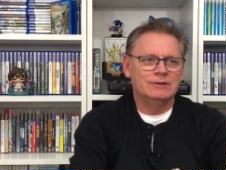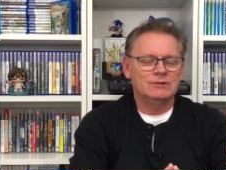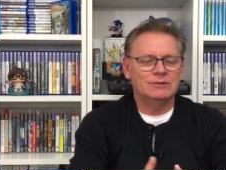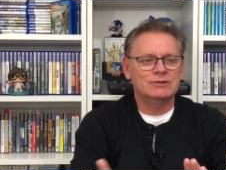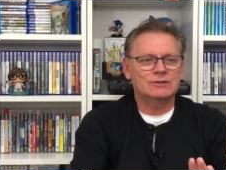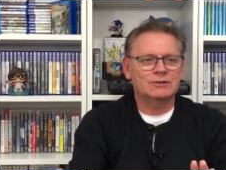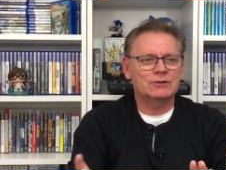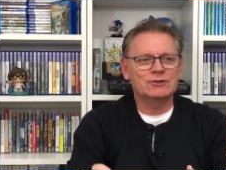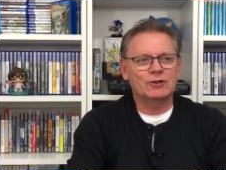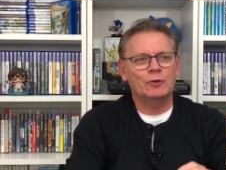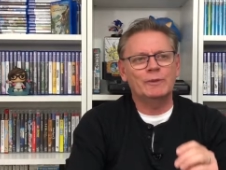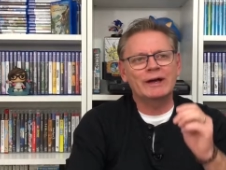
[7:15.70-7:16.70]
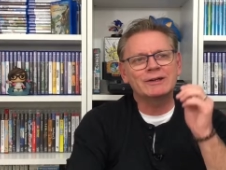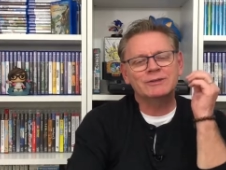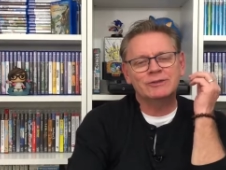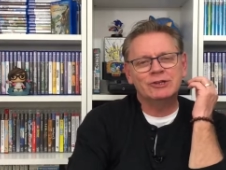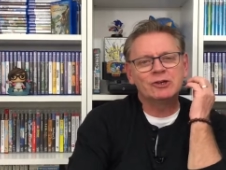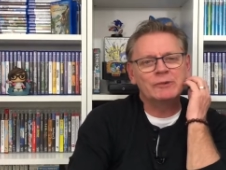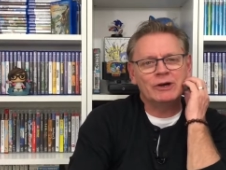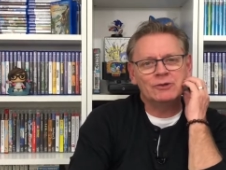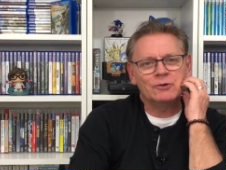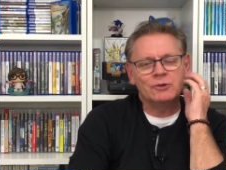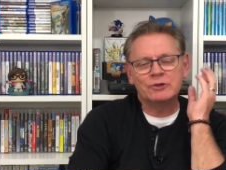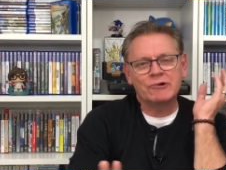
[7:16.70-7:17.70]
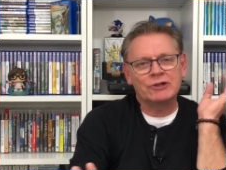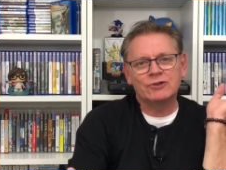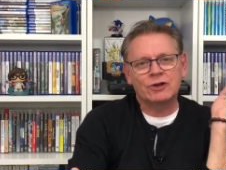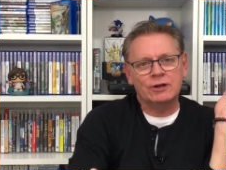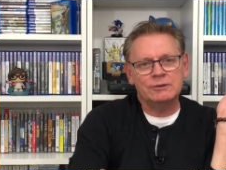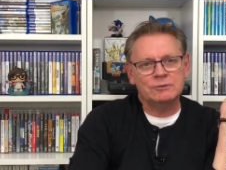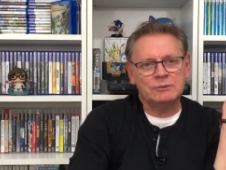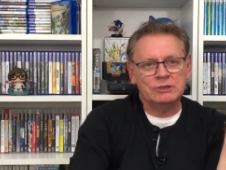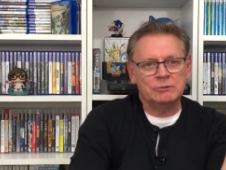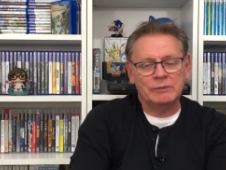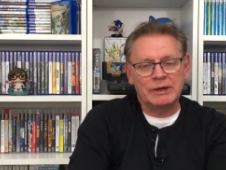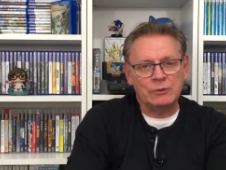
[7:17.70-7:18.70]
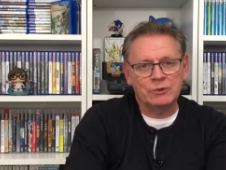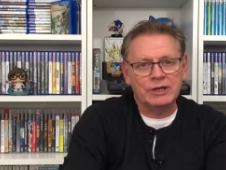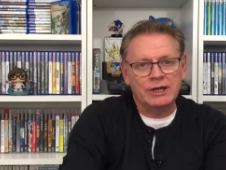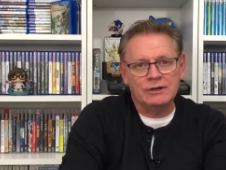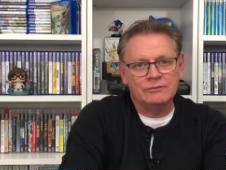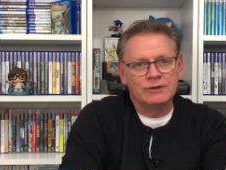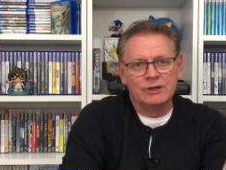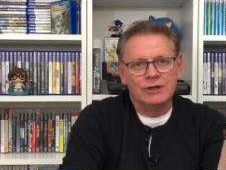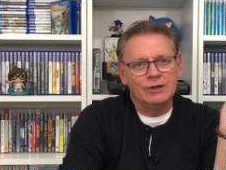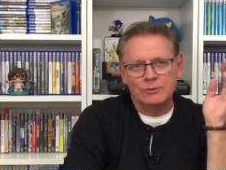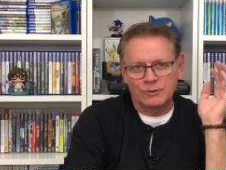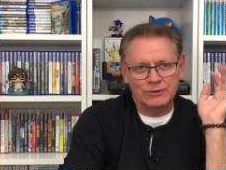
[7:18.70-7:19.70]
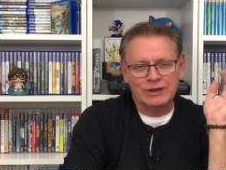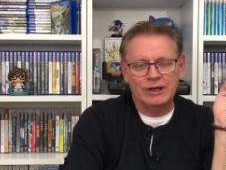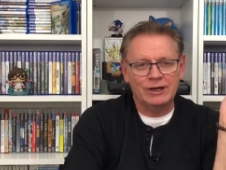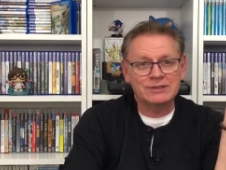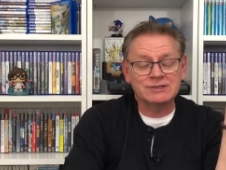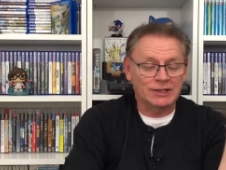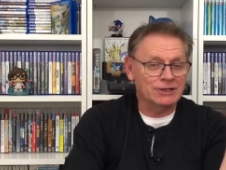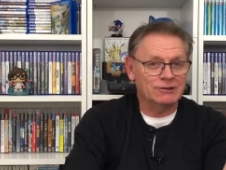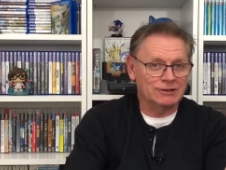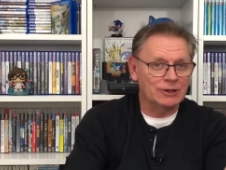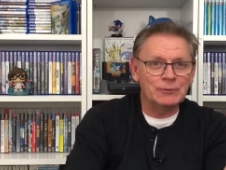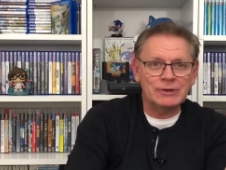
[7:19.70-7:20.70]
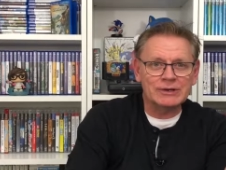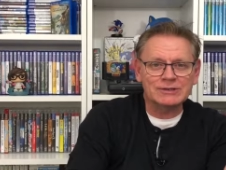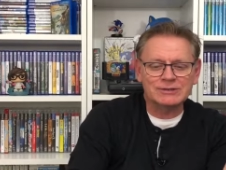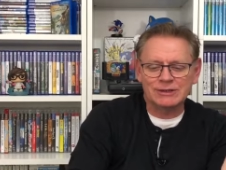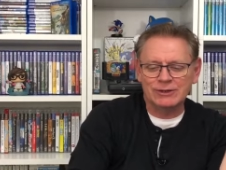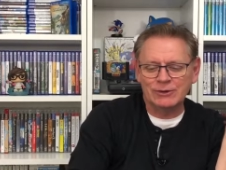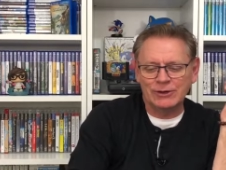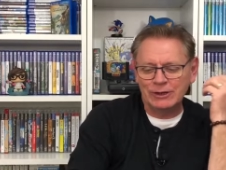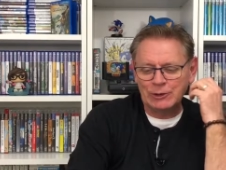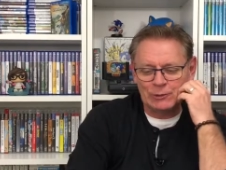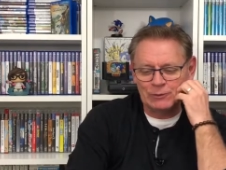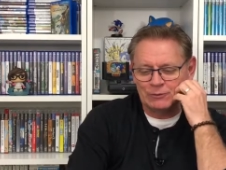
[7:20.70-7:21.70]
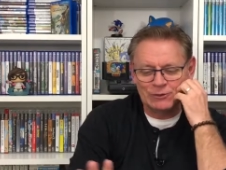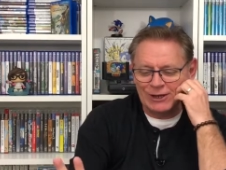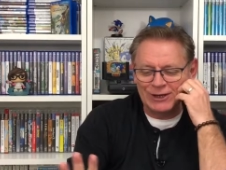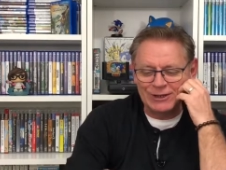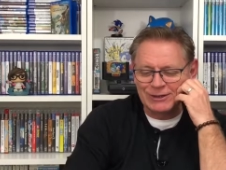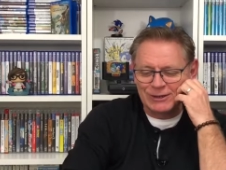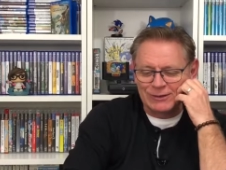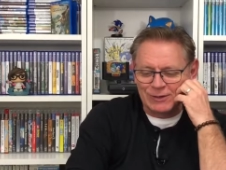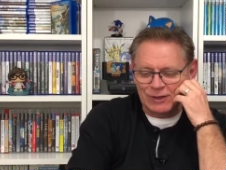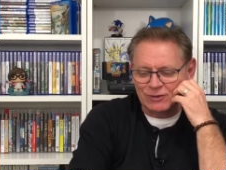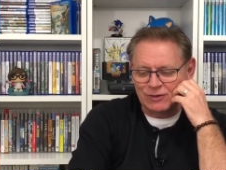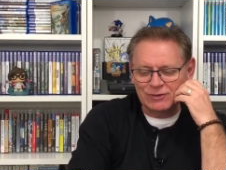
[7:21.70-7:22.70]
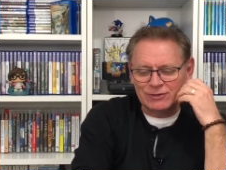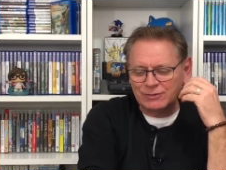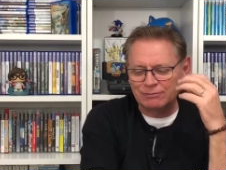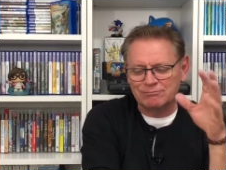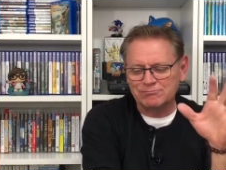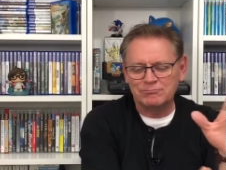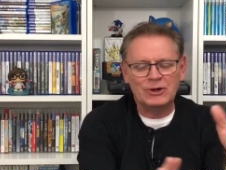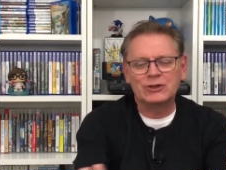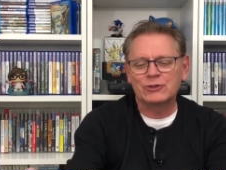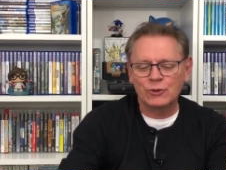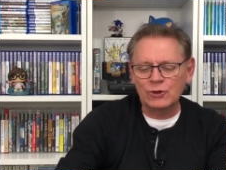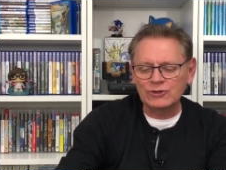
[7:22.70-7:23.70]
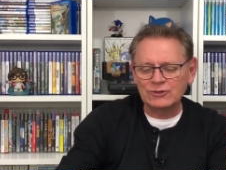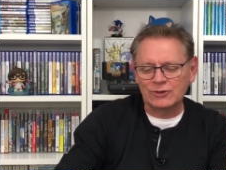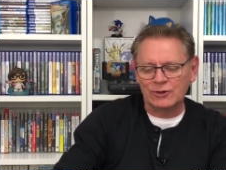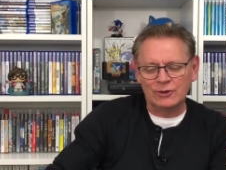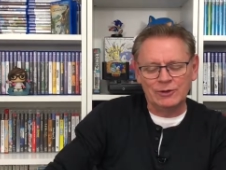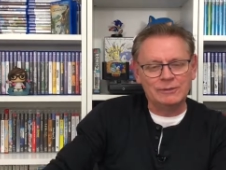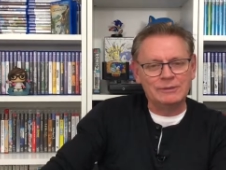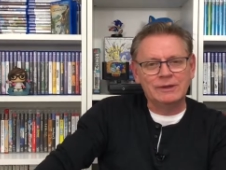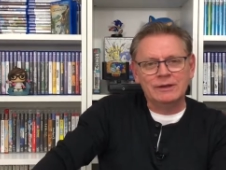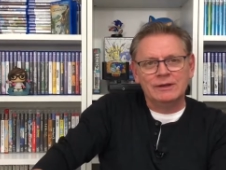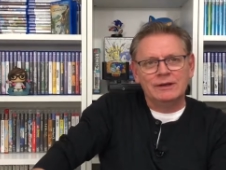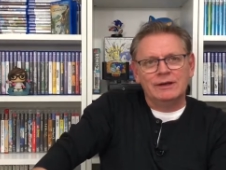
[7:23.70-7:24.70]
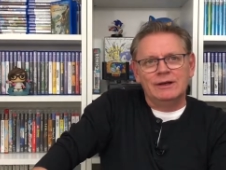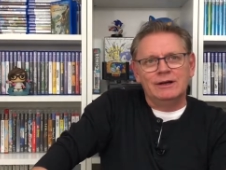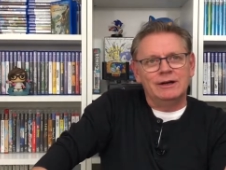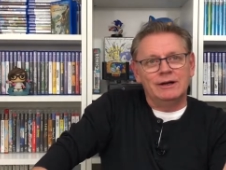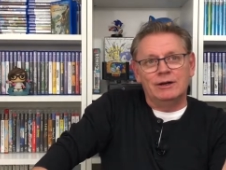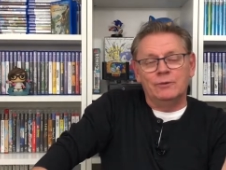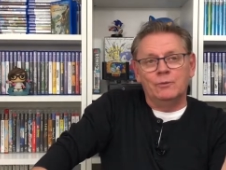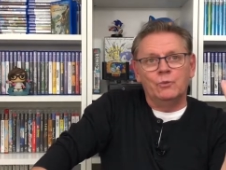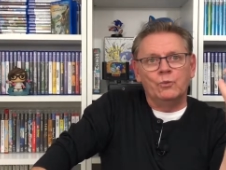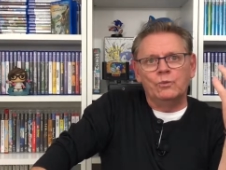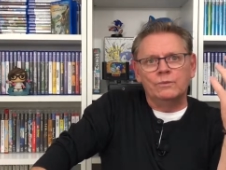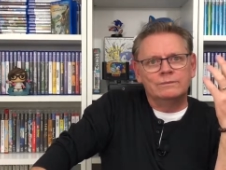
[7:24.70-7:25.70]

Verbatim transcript: just go back and think about all the great times me and my mate would have with our Sega Olympics. So yeah, that's just my thoughts on you